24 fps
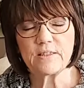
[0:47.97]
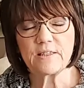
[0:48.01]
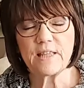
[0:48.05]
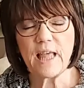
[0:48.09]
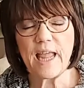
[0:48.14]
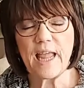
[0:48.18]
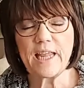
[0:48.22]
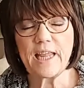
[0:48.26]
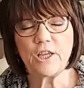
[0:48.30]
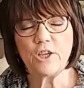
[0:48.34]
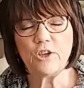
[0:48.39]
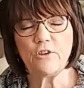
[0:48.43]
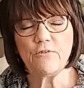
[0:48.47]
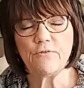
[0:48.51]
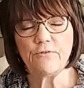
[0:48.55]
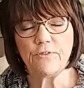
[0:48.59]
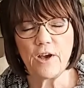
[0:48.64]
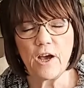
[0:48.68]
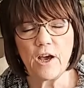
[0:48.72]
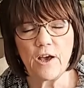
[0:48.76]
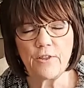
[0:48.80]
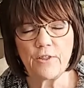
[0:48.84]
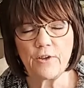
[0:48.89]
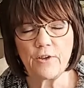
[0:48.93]
Thank you,
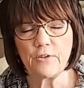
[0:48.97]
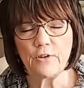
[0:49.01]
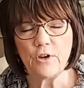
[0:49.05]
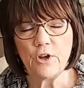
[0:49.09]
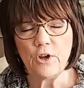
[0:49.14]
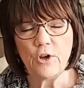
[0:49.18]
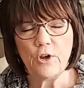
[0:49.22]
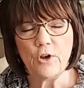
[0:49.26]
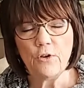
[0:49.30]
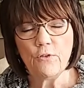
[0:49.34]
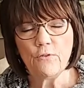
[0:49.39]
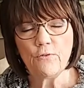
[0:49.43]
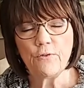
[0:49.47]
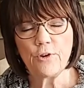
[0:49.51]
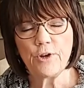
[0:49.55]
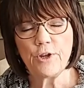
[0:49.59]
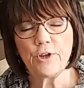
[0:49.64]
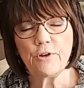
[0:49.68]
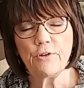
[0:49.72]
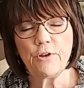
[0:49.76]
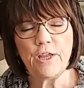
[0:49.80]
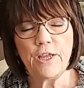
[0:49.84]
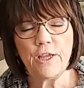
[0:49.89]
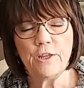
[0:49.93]
Father, for
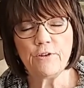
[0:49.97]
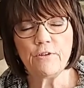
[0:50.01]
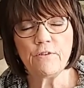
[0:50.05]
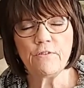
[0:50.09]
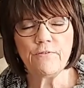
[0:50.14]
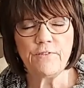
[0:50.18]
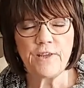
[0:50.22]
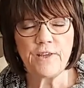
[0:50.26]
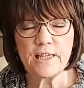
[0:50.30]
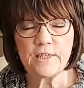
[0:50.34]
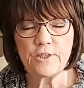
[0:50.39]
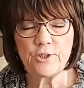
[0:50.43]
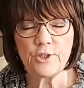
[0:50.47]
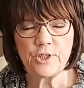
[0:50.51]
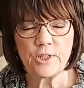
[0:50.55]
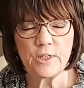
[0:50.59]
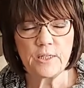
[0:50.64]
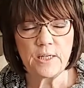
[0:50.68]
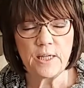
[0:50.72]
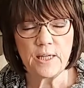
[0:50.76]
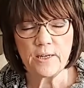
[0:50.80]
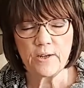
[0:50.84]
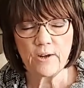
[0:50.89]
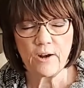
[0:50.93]
your
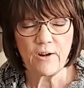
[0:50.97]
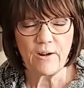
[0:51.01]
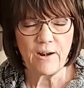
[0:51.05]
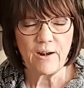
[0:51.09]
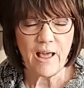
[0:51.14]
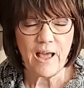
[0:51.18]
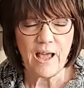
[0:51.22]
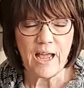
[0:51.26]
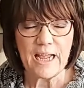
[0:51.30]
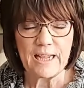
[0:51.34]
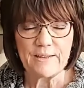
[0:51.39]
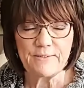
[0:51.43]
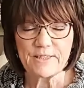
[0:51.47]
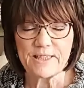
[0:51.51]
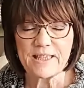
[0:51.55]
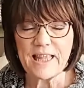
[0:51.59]
intervention in our lives.